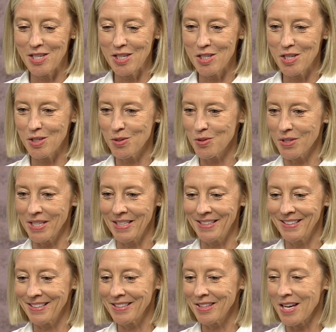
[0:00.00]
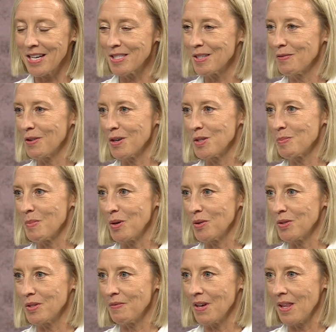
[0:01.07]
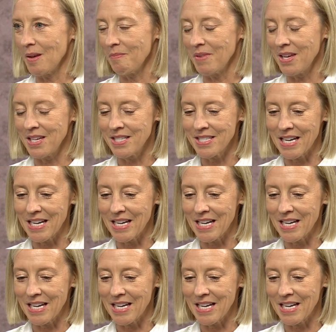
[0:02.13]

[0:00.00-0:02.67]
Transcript: children lots of gross motor development.